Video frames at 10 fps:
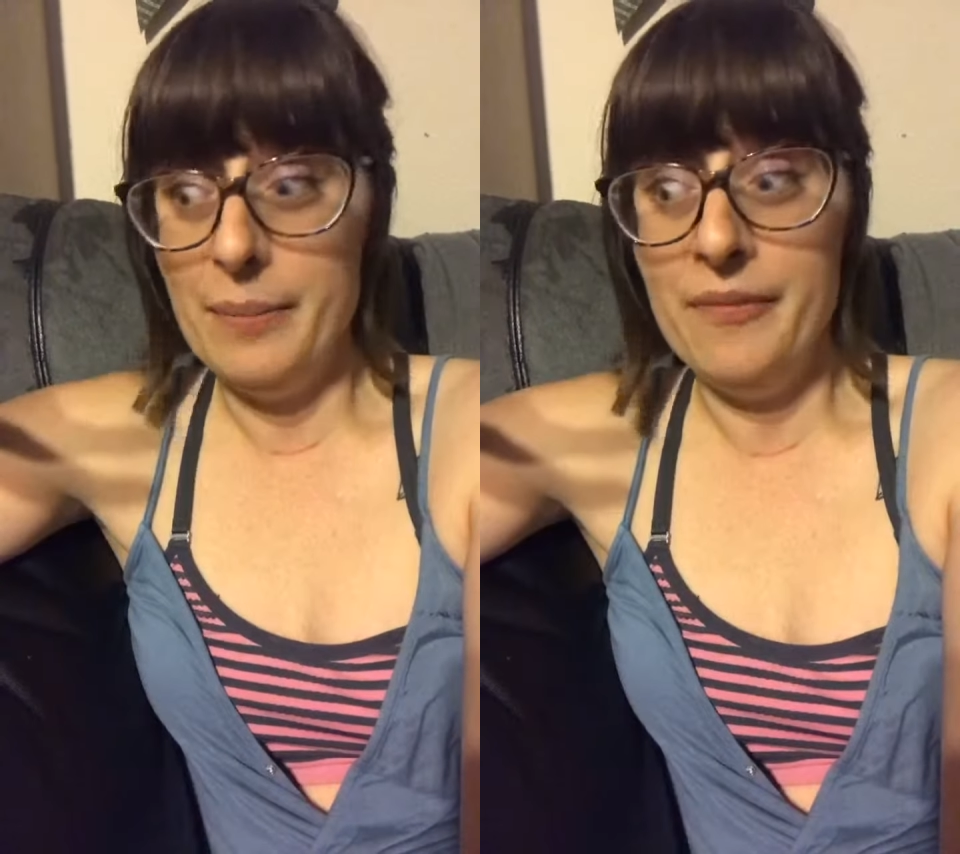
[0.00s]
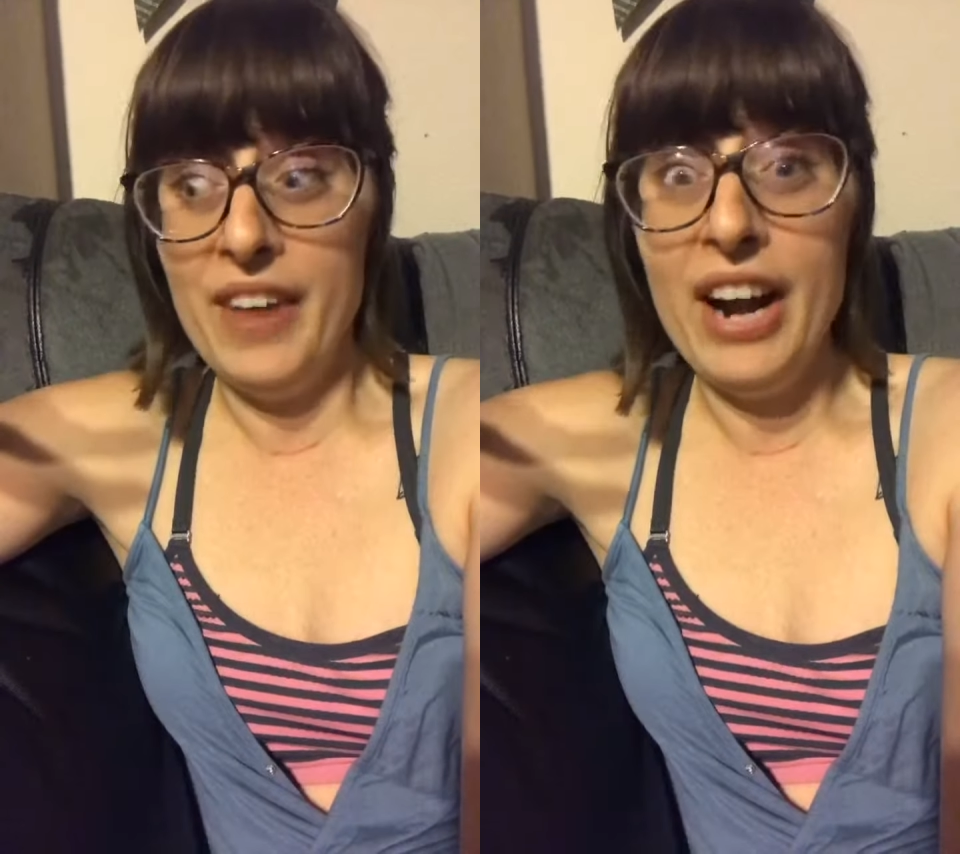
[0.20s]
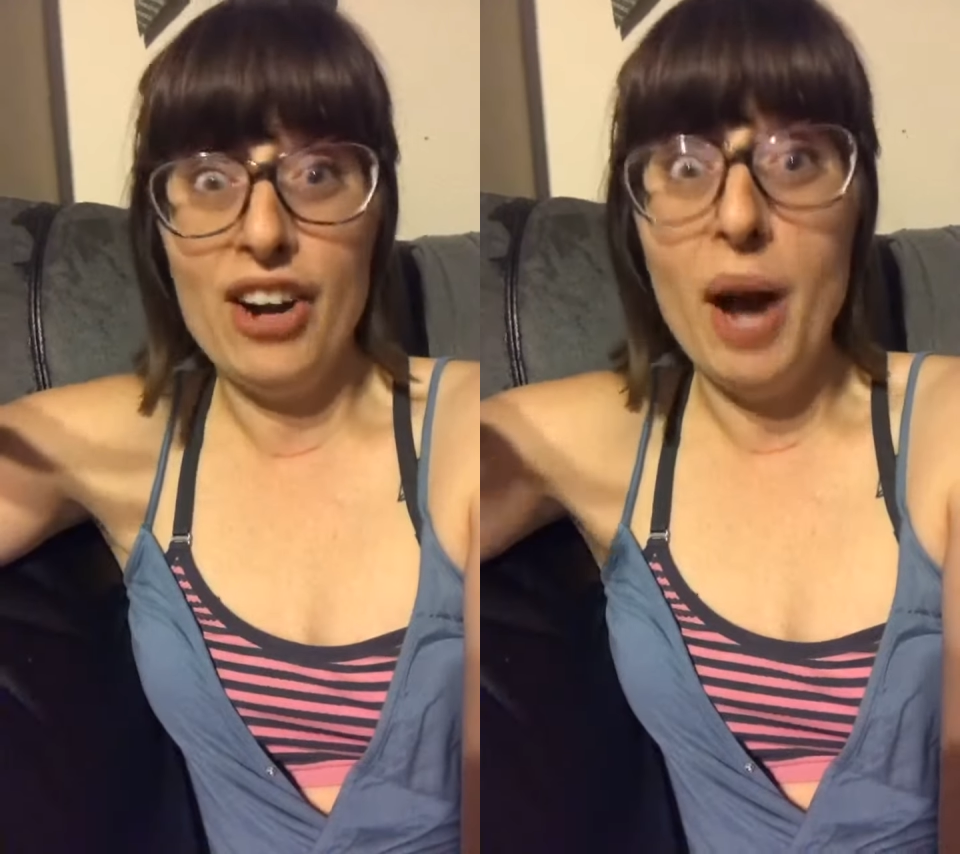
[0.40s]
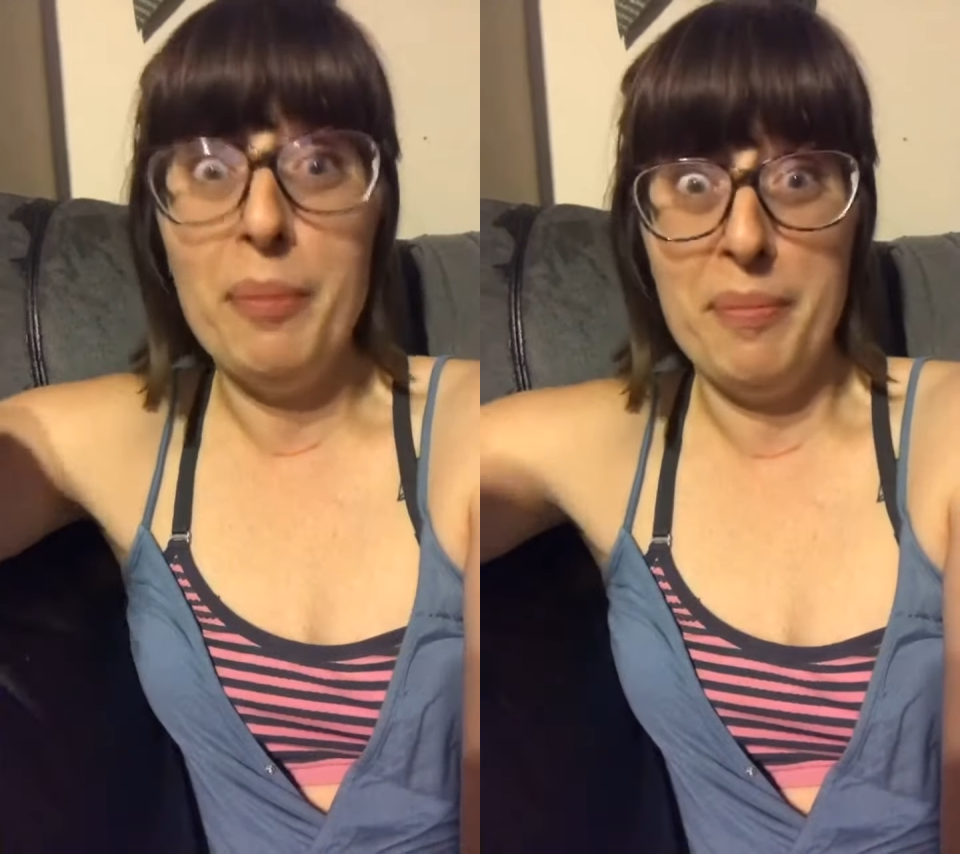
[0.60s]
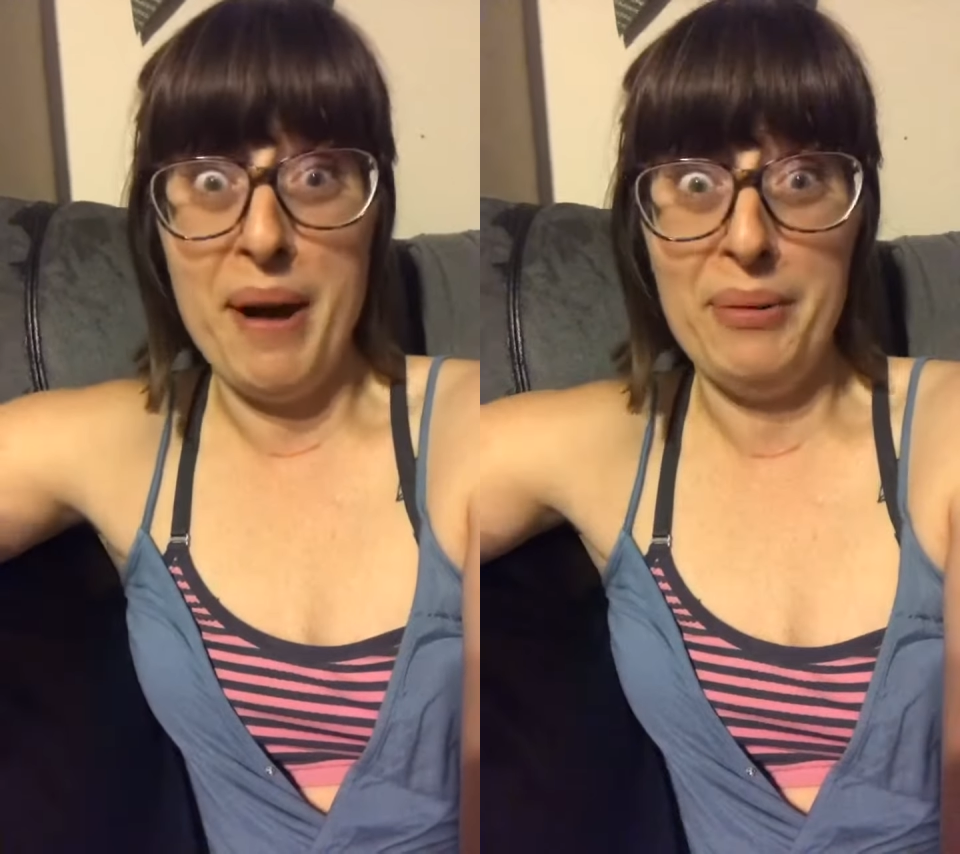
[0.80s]
I'm fired
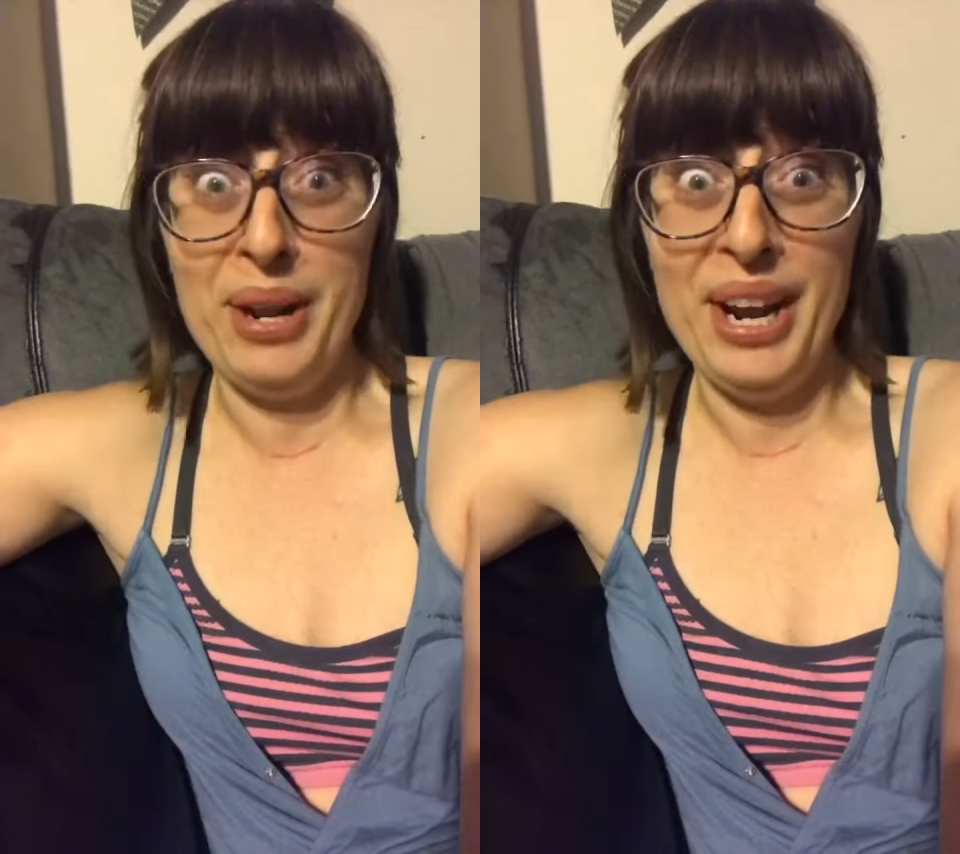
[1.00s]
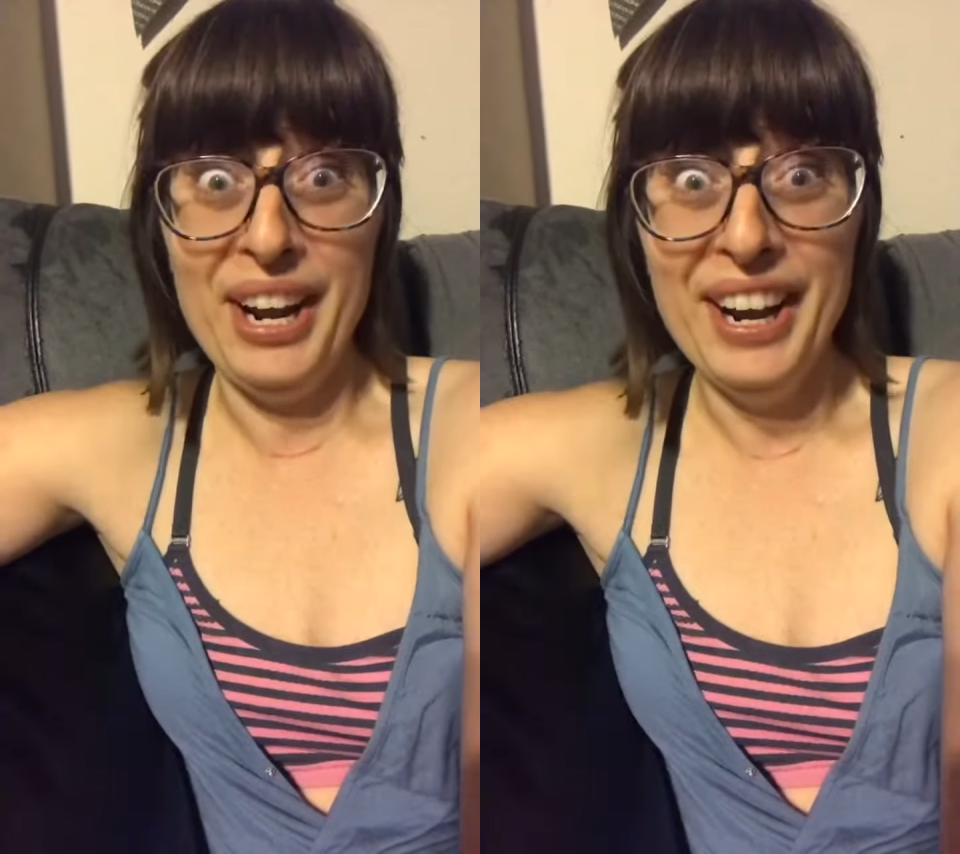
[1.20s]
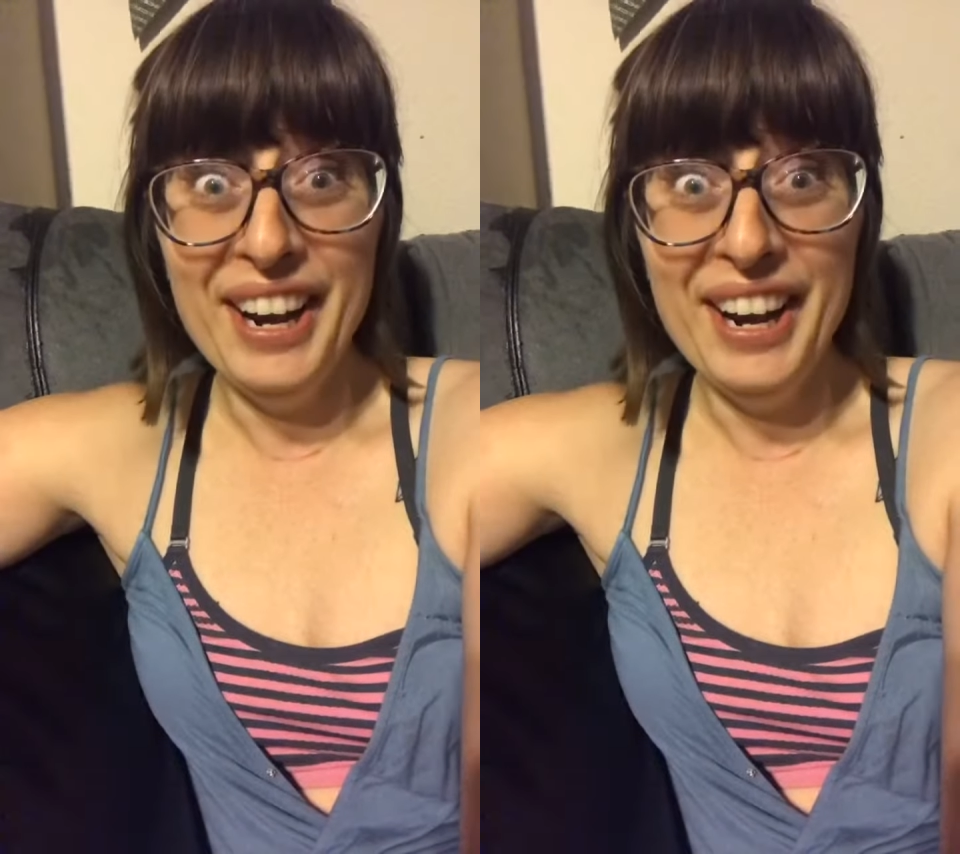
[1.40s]
up about it.